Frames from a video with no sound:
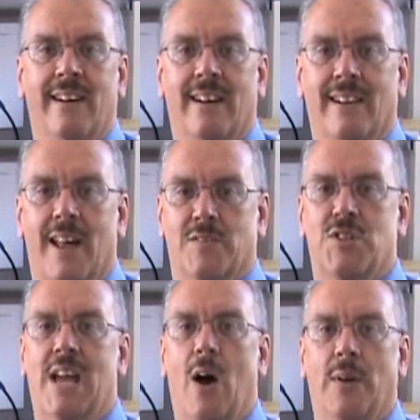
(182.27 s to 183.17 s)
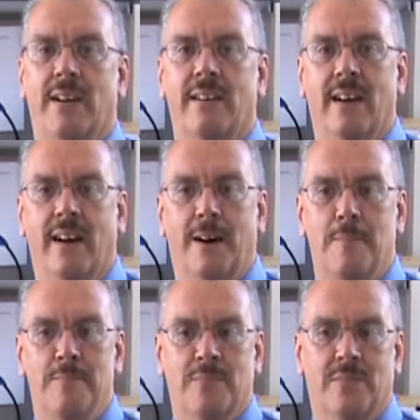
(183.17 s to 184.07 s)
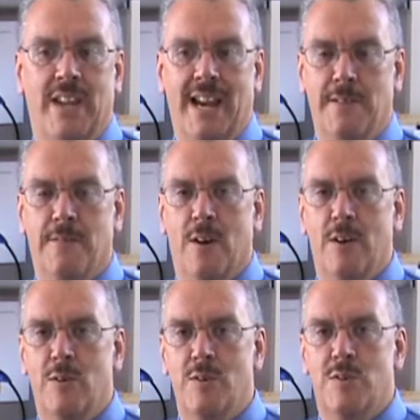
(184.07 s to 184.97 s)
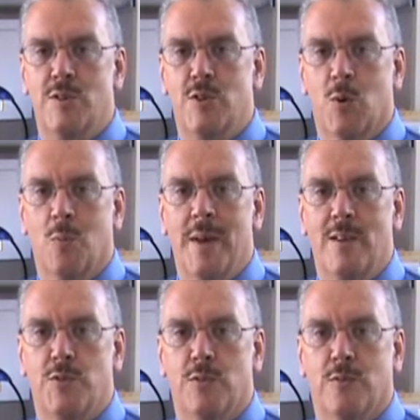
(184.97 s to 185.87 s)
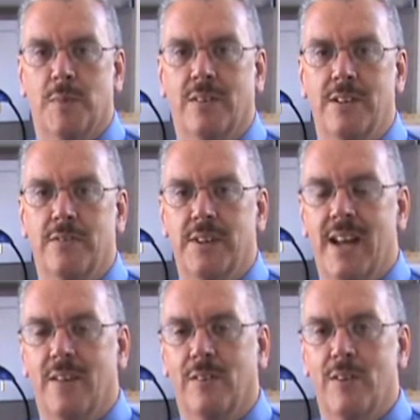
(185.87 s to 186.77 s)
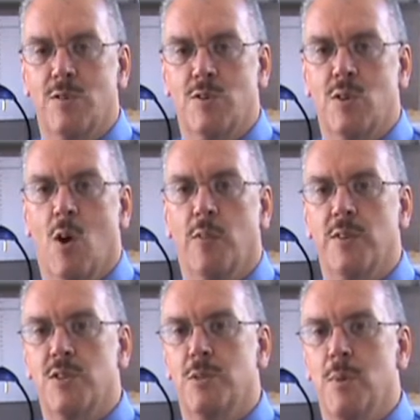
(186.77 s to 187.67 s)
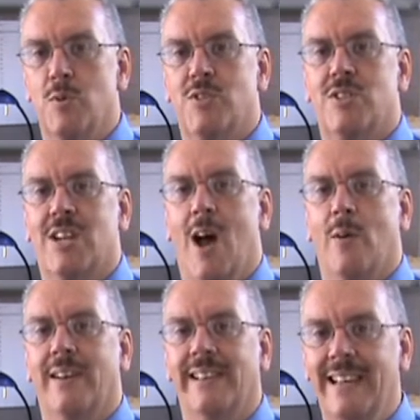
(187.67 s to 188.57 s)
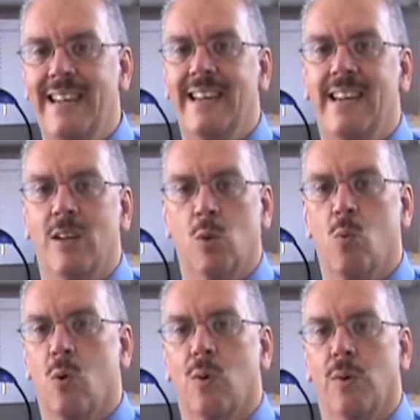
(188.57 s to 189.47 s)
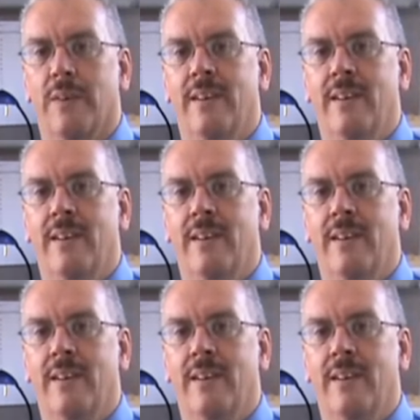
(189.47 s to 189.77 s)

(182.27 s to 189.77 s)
A lot of scouting. Danny Ferry, who is the general manager from the Cleveland Cavaliers, has called this the most scouted league in the world.